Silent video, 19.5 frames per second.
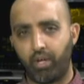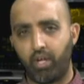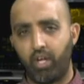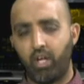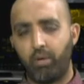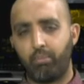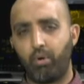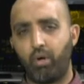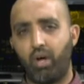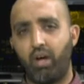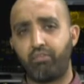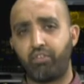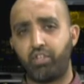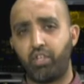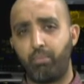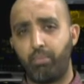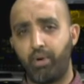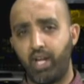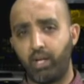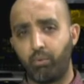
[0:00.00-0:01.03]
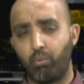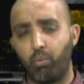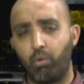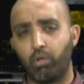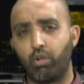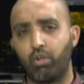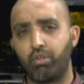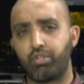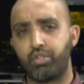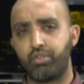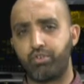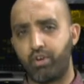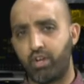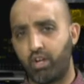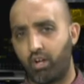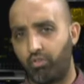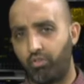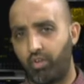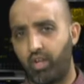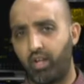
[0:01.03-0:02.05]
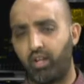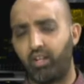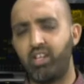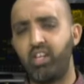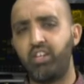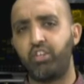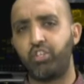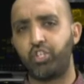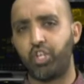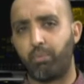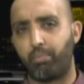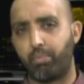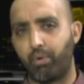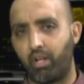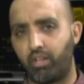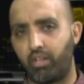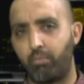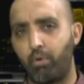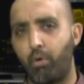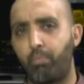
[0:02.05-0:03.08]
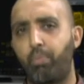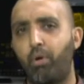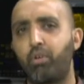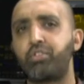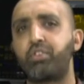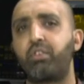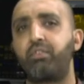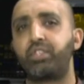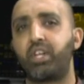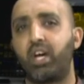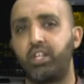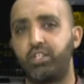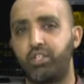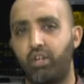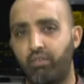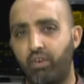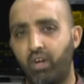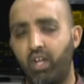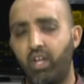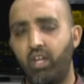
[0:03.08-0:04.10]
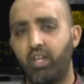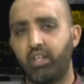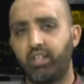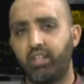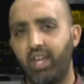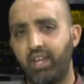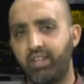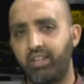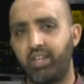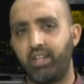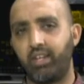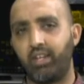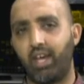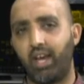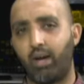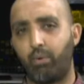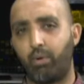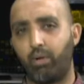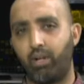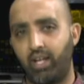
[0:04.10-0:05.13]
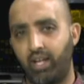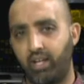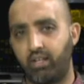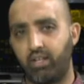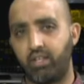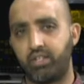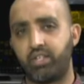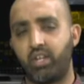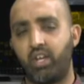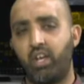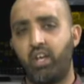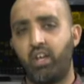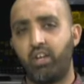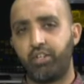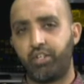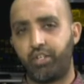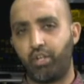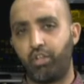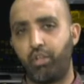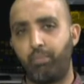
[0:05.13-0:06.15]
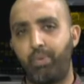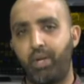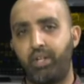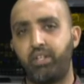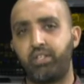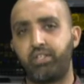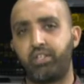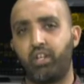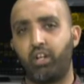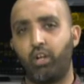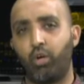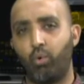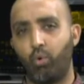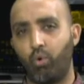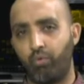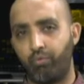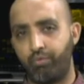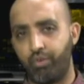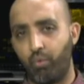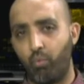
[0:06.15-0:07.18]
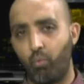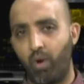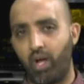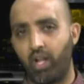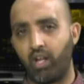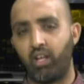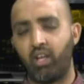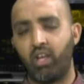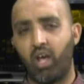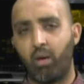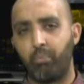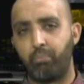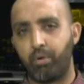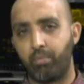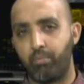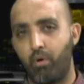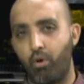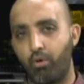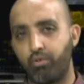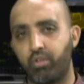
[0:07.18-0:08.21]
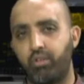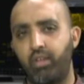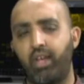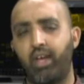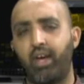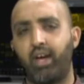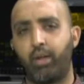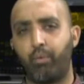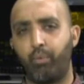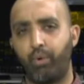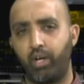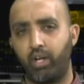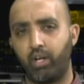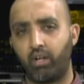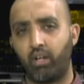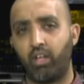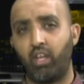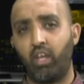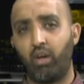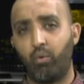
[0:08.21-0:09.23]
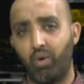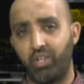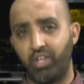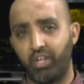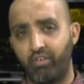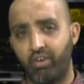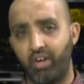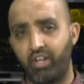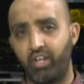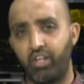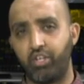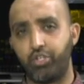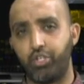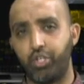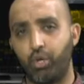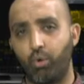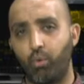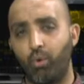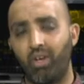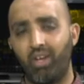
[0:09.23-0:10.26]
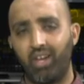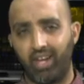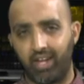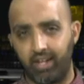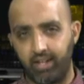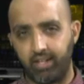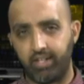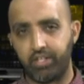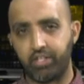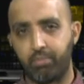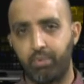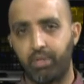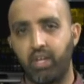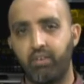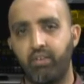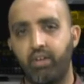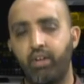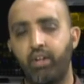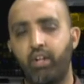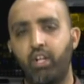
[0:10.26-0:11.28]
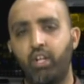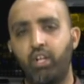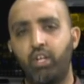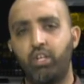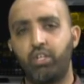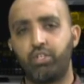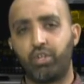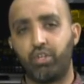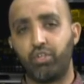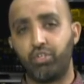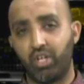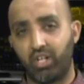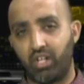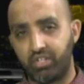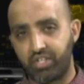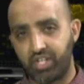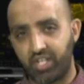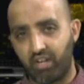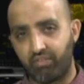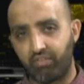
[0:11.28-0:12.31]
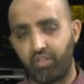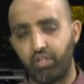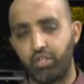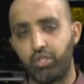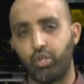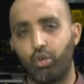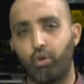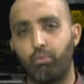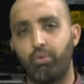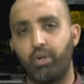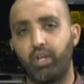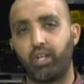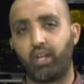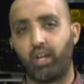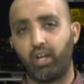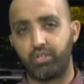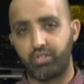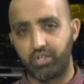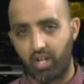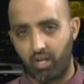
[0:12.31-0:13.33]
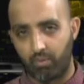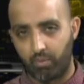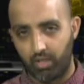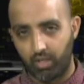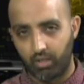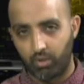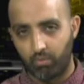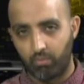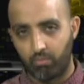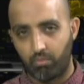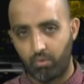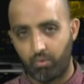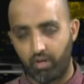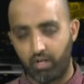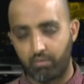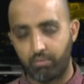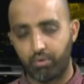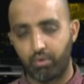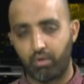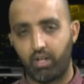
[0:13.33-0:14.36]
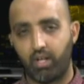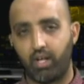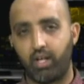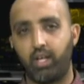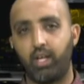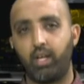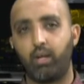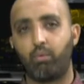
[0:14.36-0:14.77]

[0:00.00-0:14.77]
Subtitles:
But after the break, we will concentrate on the leadership and the more positive sides of getting our ladies to the pedestal who have done well and promoting their hard work. Where the credit is due, it needs to be given. So inshallah, see you after this short break. Assalamu alaikum wa rahmatullahi wa